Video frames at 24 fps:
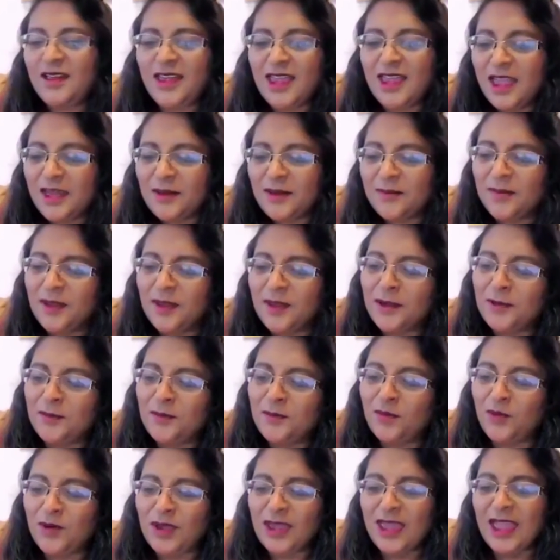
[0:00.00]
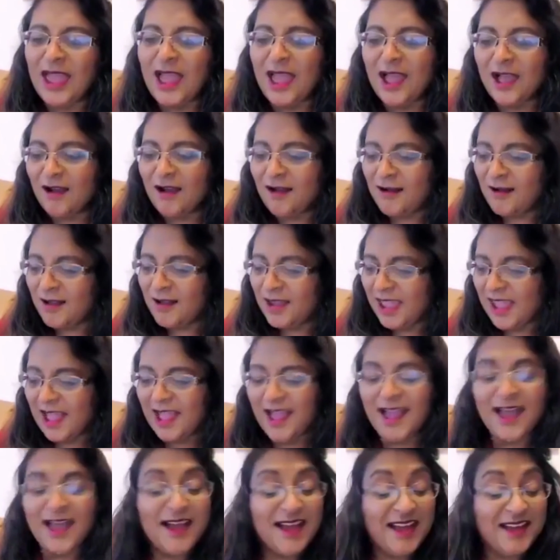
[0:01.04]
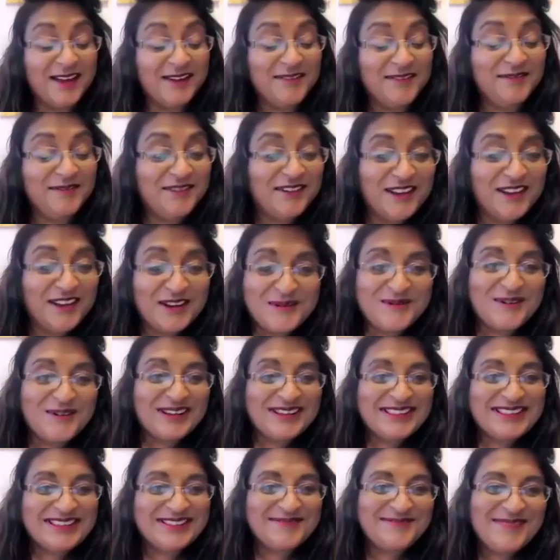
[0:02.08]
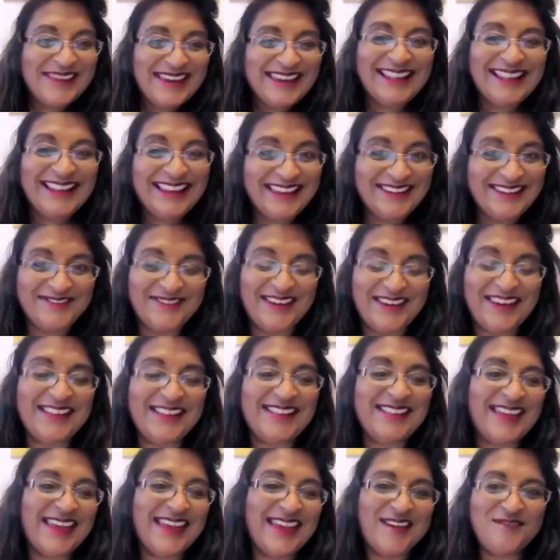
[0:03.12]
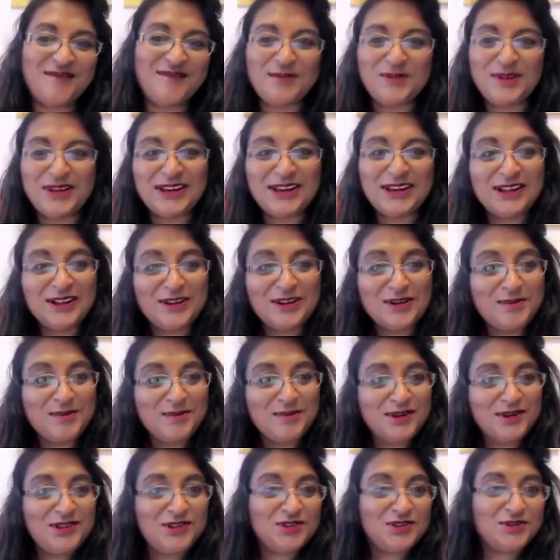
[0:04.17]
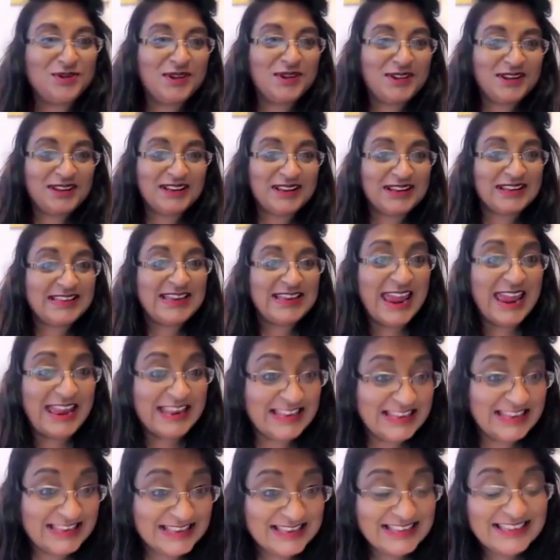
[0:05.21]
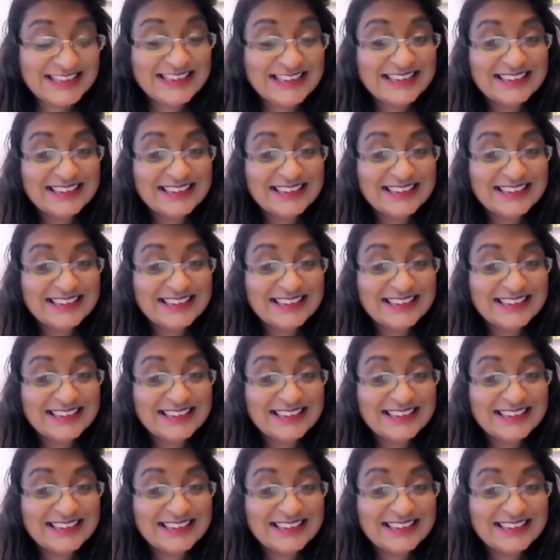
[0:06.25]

Yeah, I have a quantum healing event that everybody can come and join and attend.